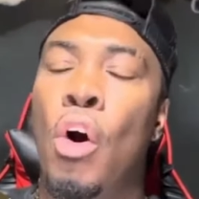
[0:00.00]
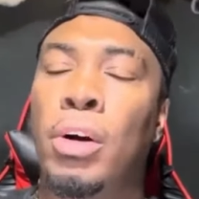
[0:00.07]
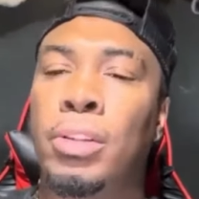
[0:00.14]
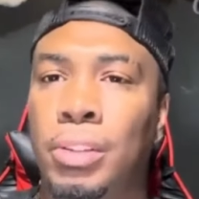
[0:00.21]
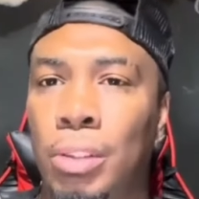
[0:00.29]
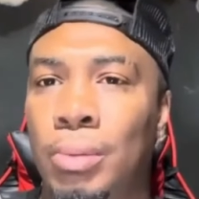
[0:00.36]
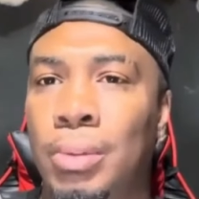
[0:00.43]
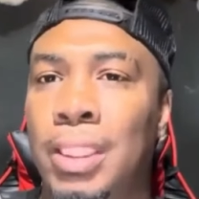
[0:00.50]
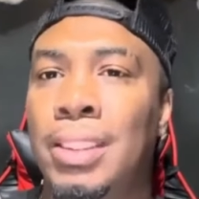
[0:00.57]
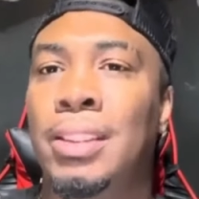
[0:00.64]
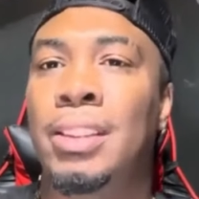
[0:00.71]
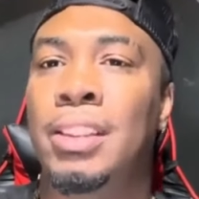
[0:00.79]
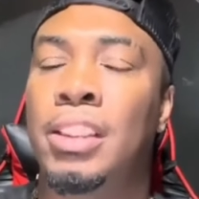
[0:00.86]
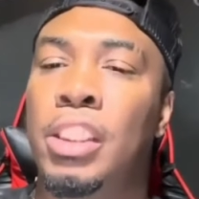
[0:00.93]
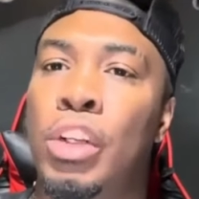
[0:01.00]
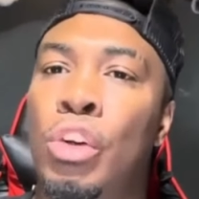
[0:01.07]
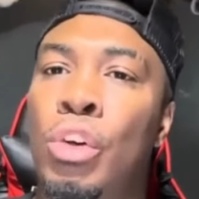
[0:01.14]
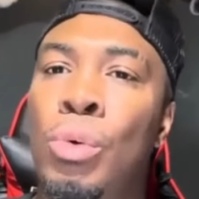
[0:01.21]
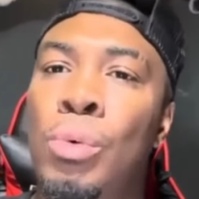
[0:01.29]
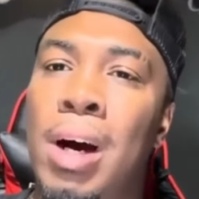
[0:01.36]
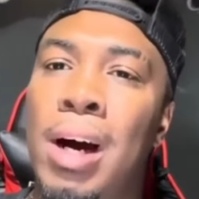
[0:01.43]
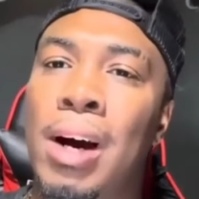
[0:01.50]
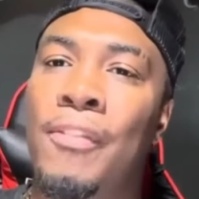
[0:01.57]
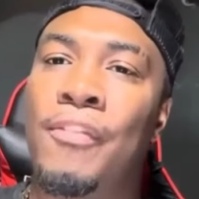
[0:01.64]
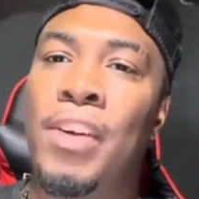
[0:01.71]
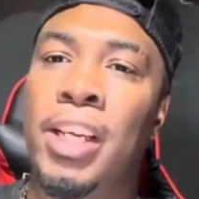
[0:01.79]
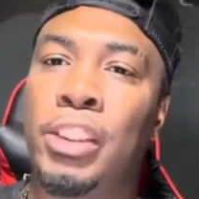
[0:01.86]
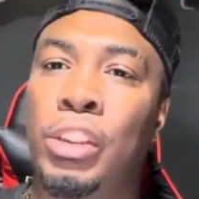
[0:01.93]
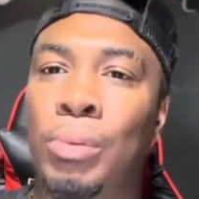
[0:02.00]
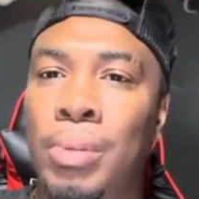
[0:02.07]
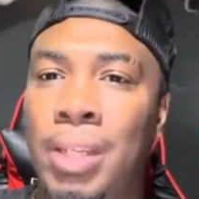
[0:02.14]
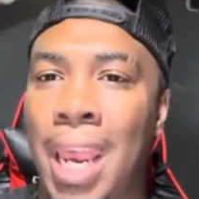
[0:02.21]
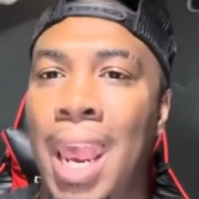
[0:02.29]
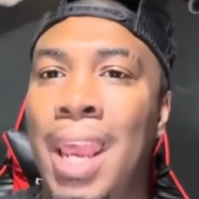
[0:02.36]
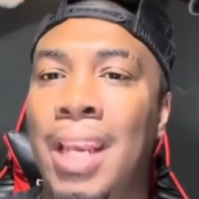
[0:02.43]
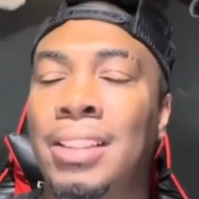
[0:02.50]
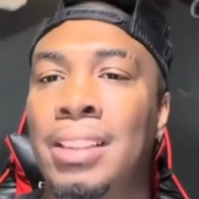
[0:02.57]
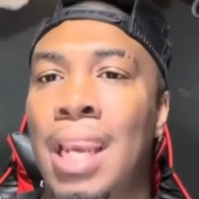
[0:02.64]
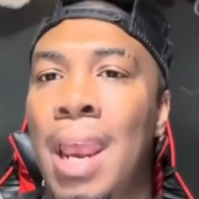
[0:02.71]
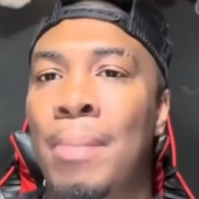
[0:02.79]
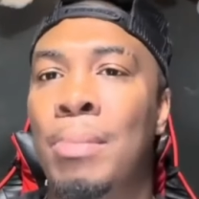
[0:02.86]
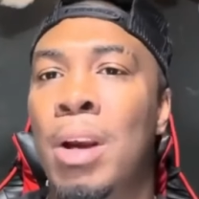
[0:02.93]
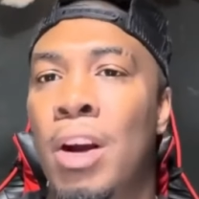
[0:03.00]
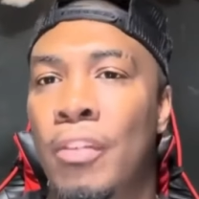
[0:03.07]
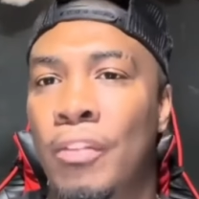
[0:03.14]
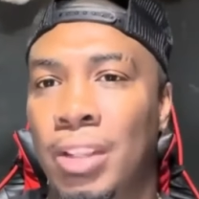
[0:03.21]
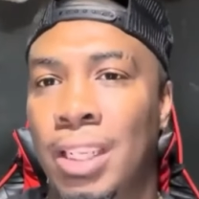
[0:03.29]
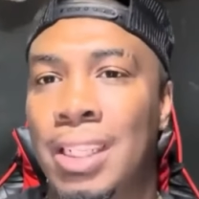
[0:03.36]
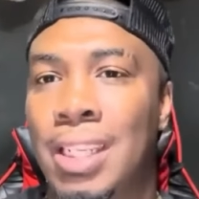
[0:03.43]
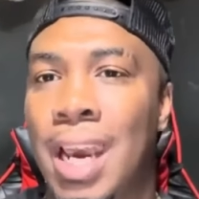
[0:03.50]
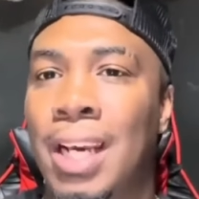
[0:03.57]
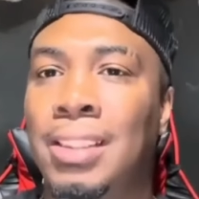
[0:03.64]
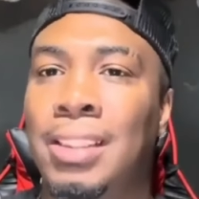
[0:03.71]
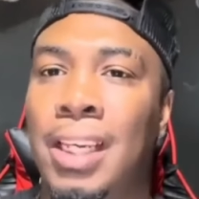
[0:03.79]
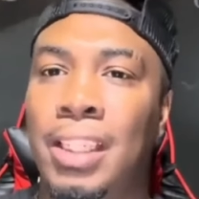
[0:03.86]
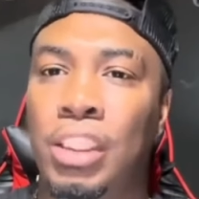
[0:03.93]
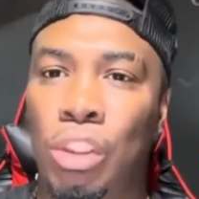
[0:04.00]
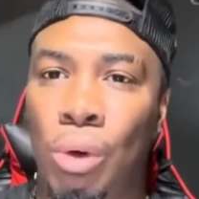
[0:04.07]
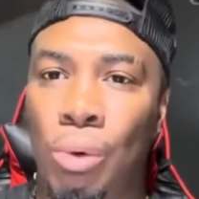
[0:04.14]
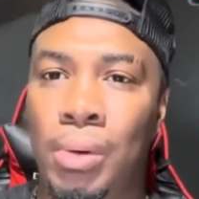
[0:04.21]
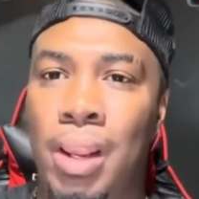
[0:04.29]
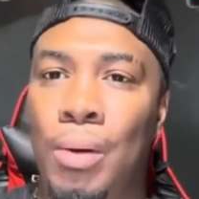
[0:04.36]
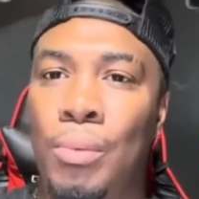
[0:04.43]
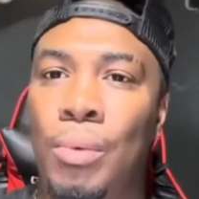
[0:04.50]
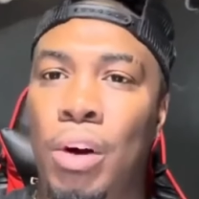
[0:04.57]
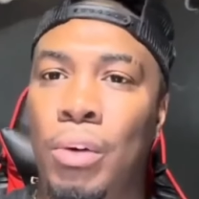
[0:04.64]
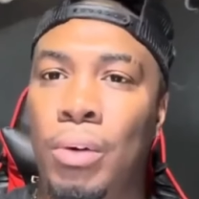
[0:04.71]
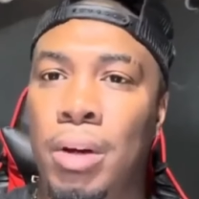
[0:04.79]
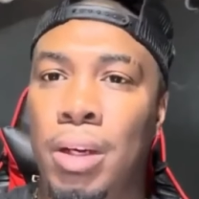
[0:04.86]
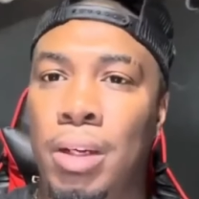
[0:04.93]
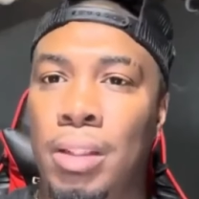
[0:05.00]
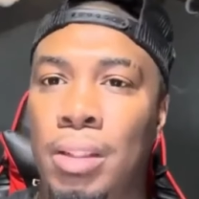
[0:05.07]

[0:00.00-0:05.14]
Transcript: Also, this is the new official Cash App for the Donta Show Network.